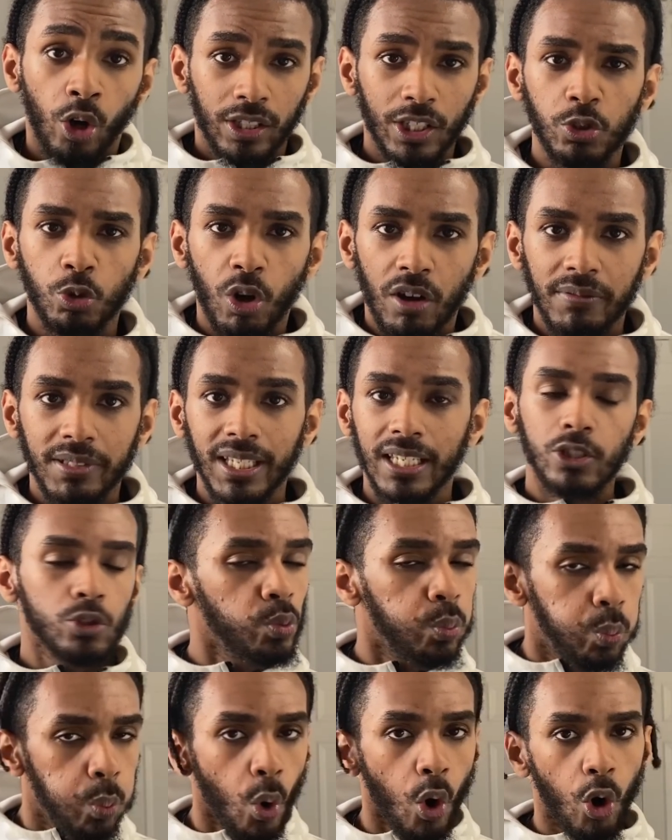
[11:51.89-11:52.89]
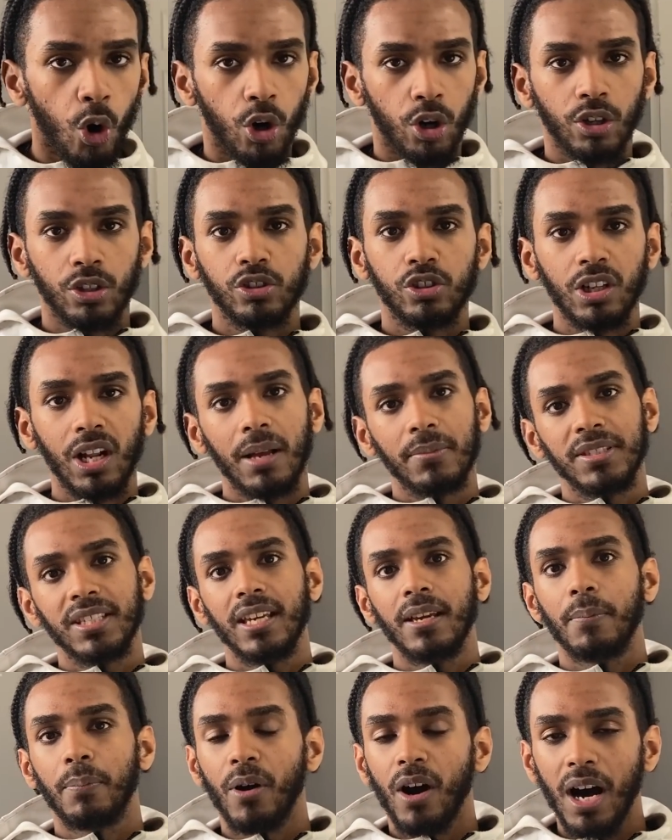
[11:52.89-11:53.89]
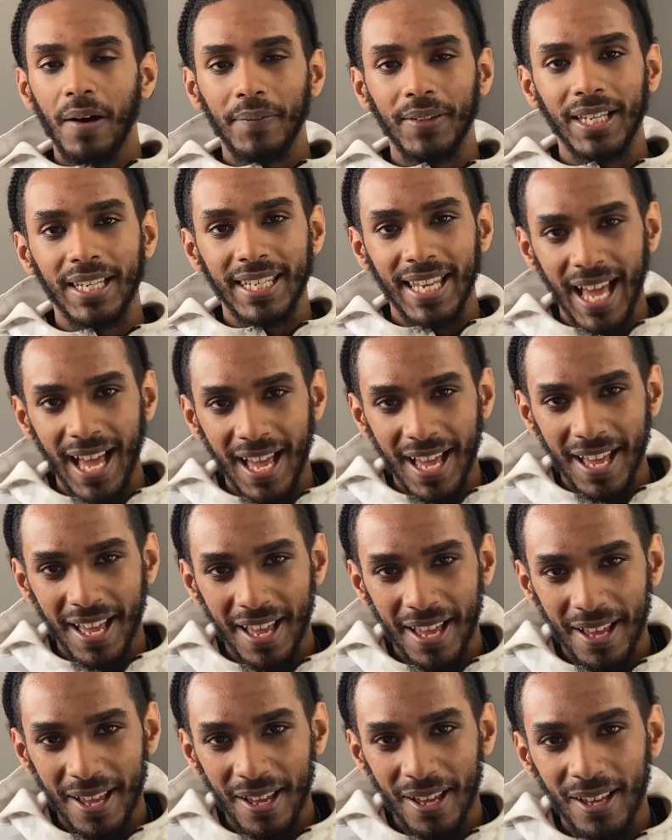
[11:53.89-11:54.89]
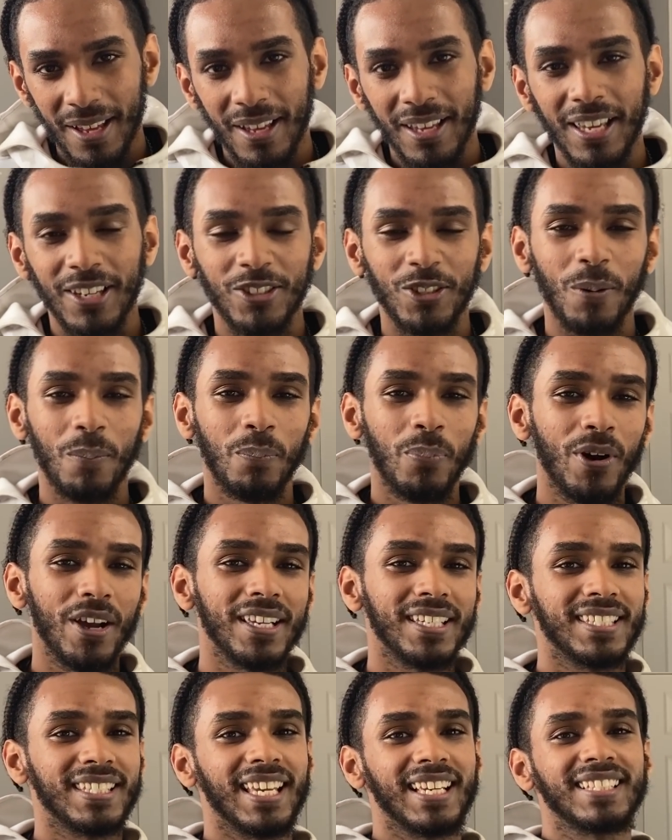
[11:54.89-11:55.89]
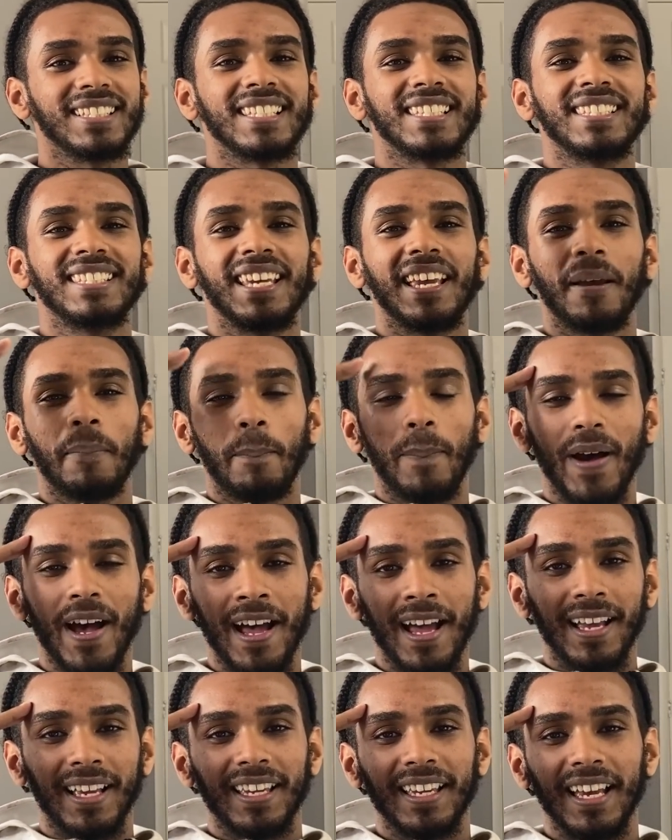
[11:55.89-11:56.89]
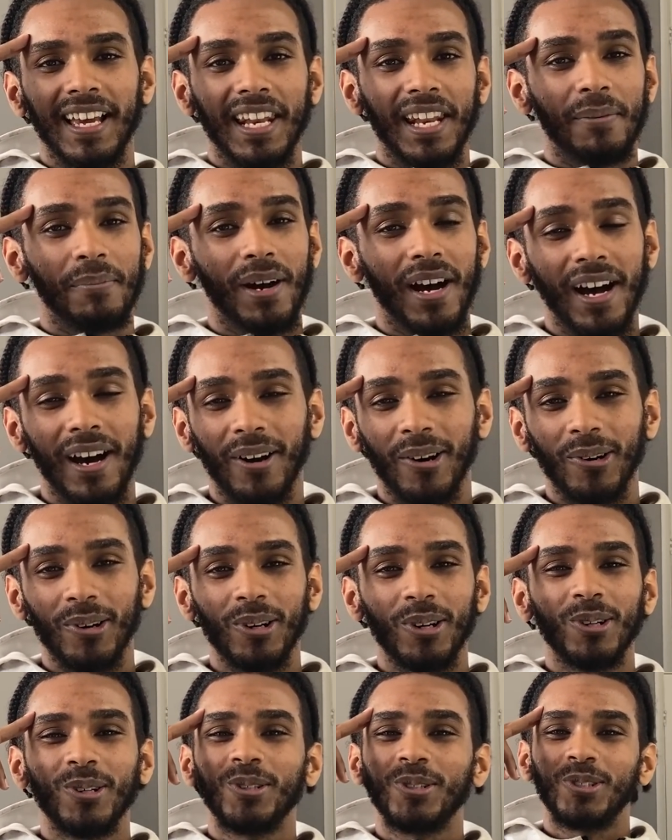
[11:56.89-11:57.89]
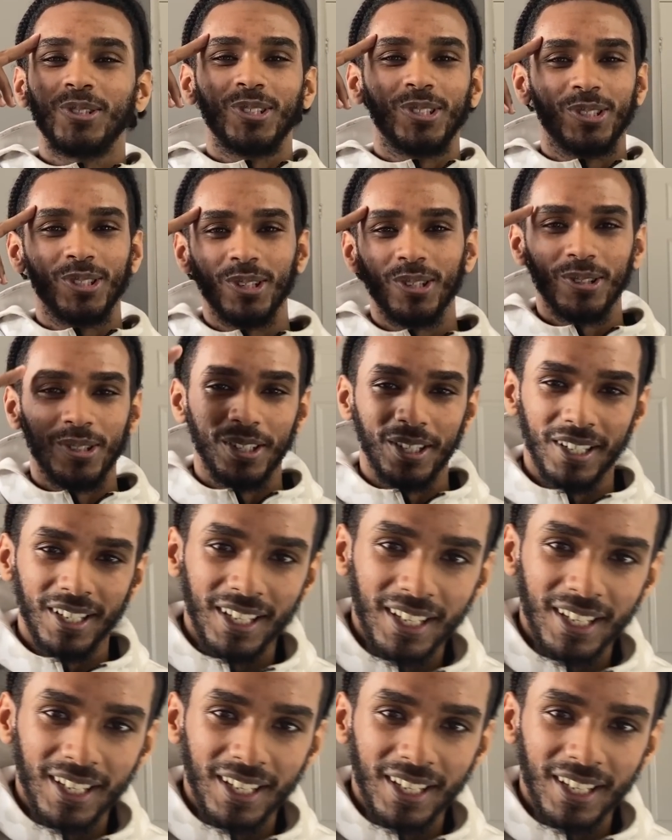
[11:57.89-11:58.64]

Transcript: That's all I'm saying. It's war. Do you know what I'm saying? But other than that, it's your boy Sex the Set Pack, and I'm out. Sure.